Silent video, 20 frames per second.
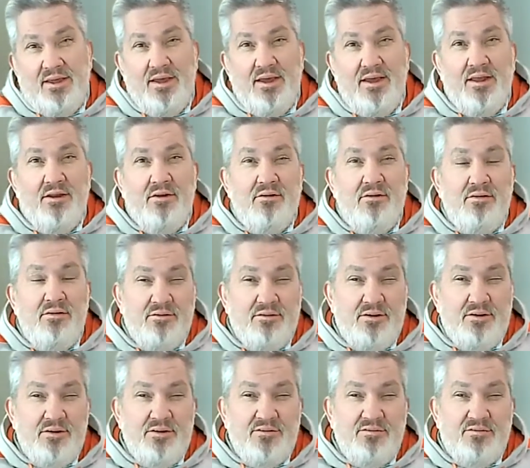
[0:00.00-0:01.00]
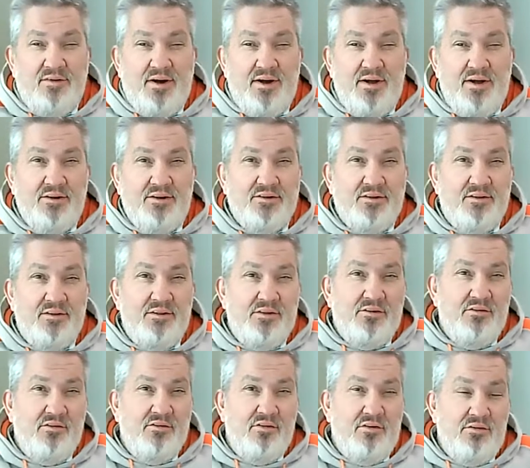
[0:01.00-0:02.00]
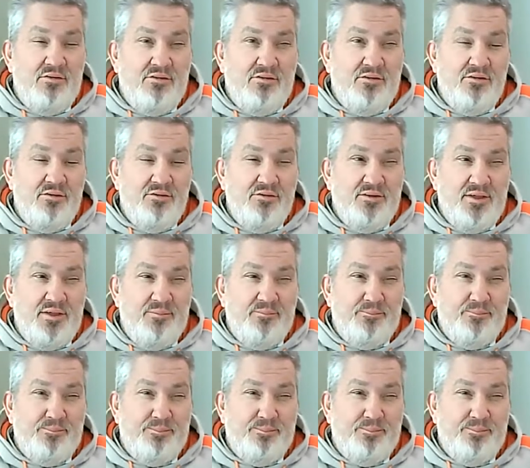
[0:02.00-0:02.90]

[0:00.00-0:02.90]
and lock those files so that you can't use them.